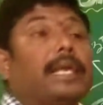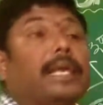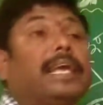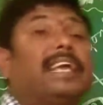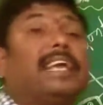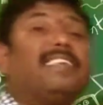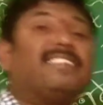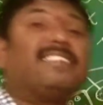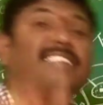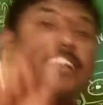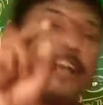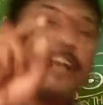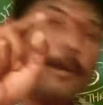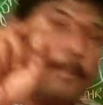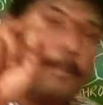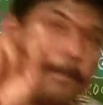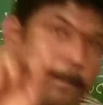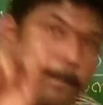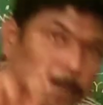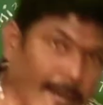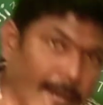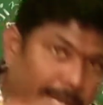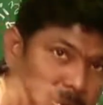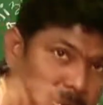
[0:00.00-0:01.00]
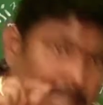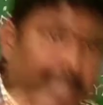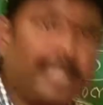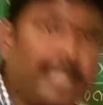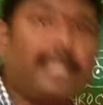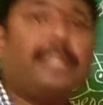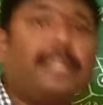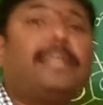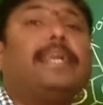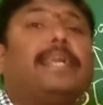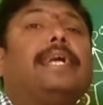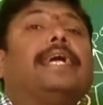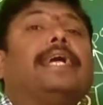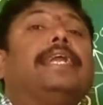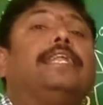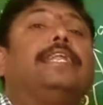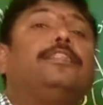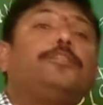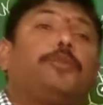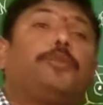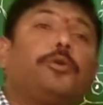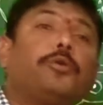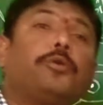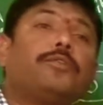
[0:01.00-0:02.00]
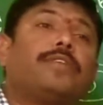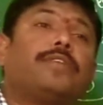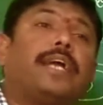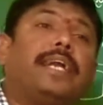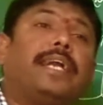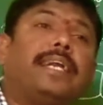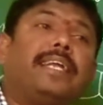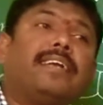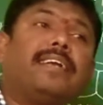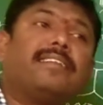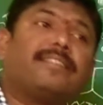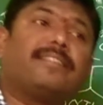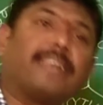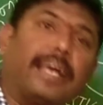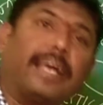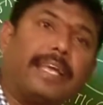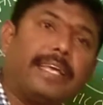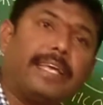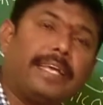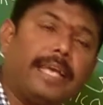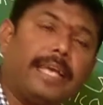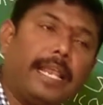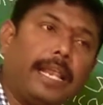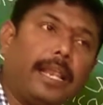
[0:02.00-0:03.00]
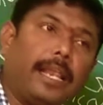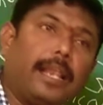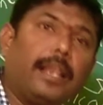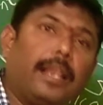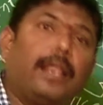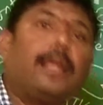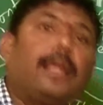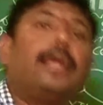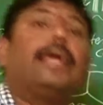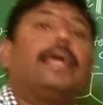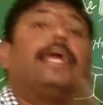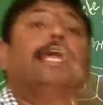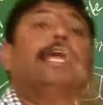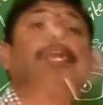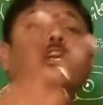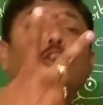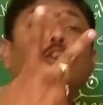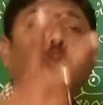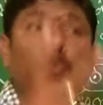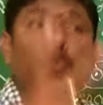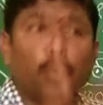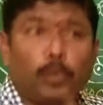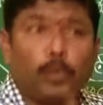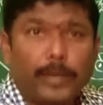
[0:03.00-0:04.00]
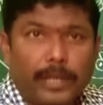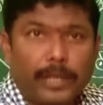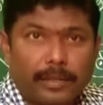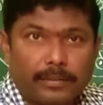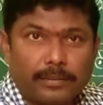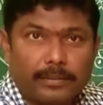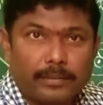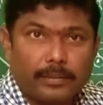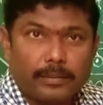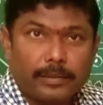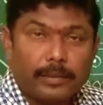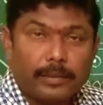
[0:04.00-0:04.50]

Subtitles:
is completing erythrocytic cycle in 2 days.